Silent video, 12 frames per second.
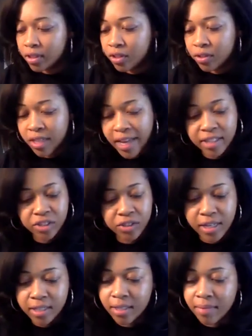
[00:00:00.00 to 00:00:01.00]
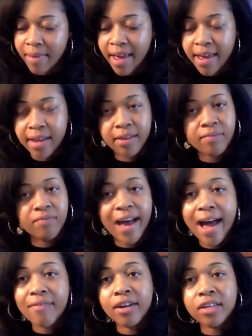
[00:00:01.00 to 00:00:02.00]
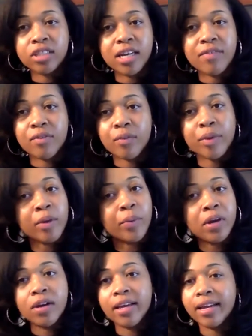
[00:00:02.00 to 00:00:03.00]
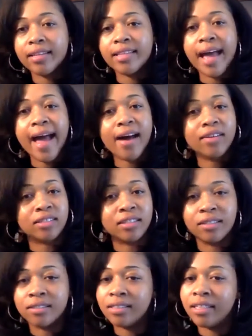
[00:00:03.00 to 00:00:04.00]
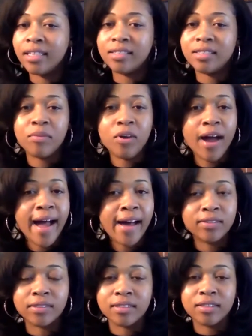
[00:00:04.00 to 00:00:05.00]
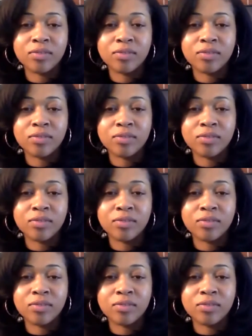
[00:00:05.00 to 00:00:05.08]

you said you needed to make 500 every week. We only had a thousand. Need some more houses.